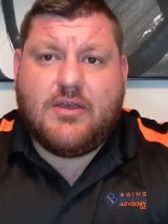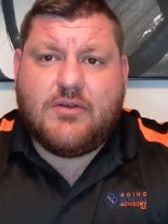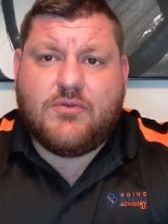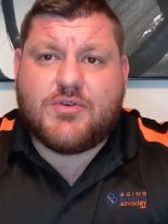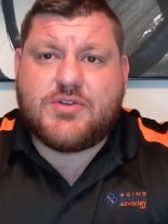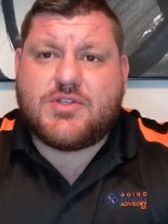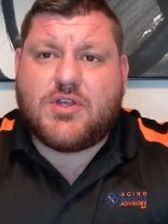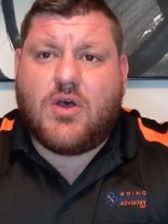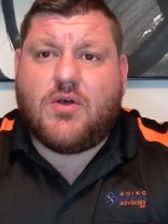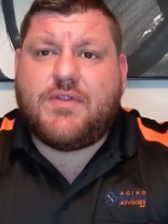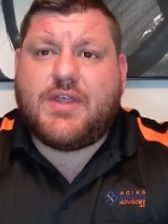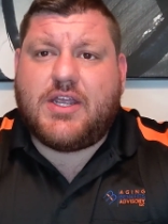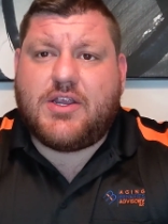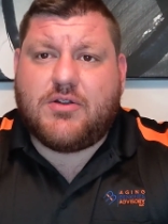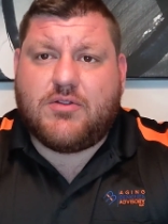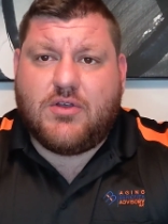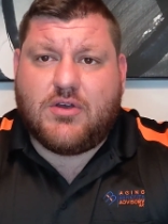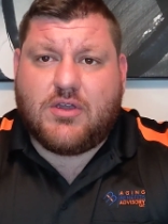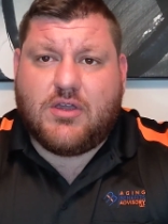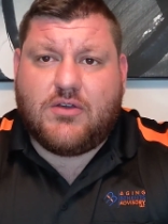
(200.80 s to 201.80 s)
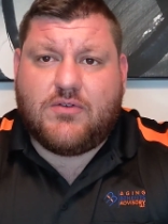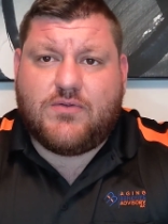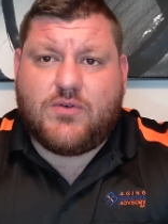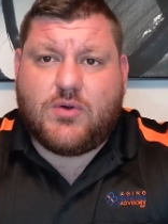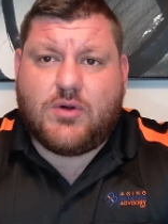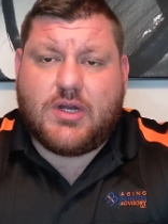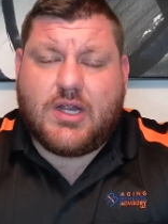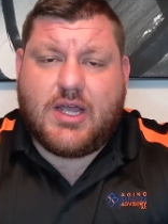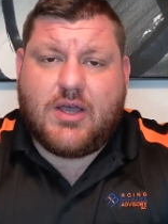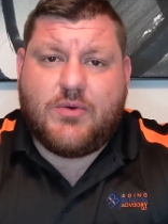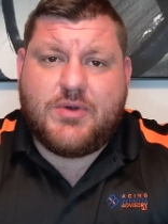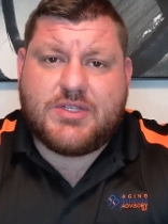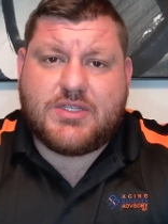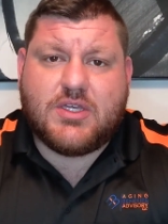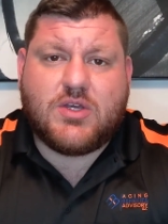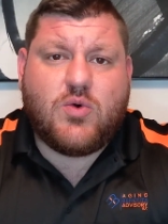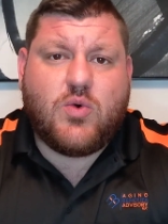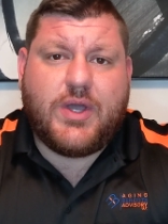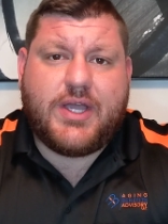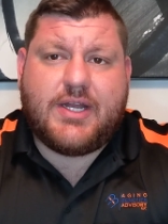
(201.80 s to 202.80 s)
result that you're looking for. I always
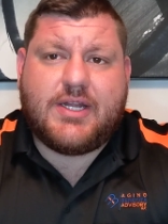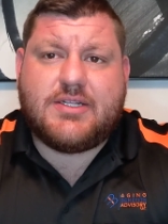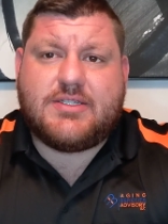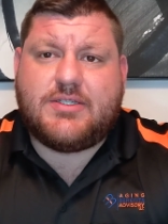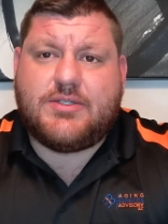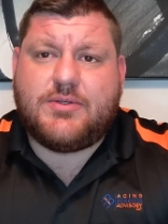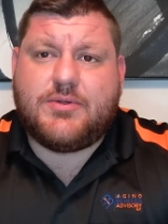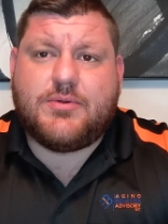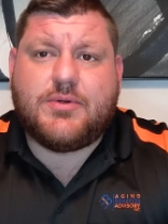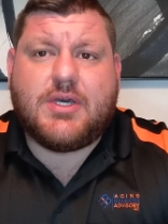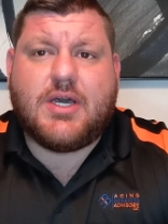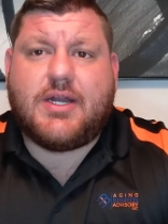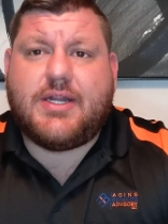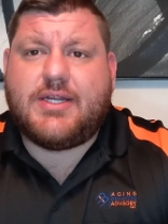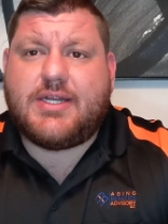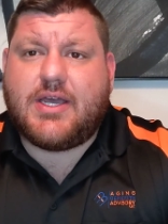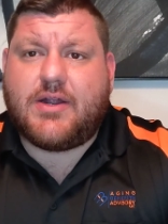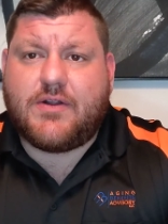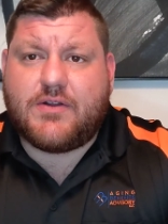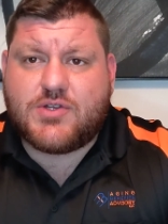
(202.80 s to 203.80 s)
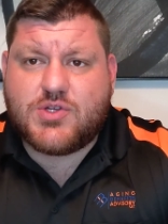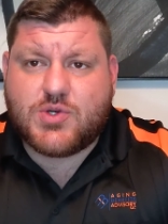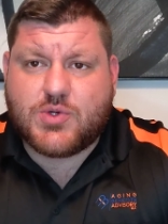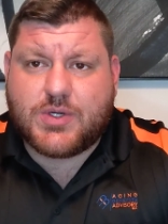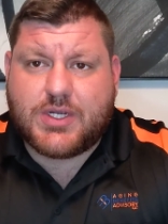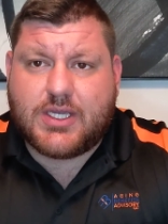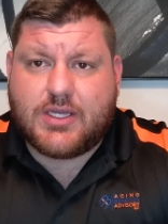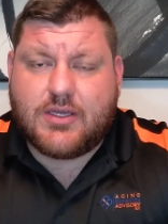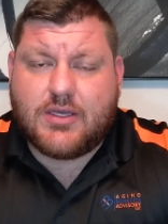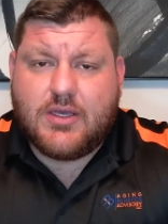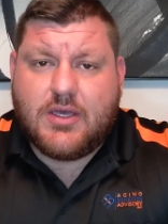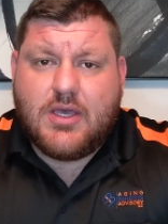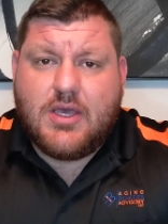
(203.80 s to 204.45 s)
equate it to cutting down a tree.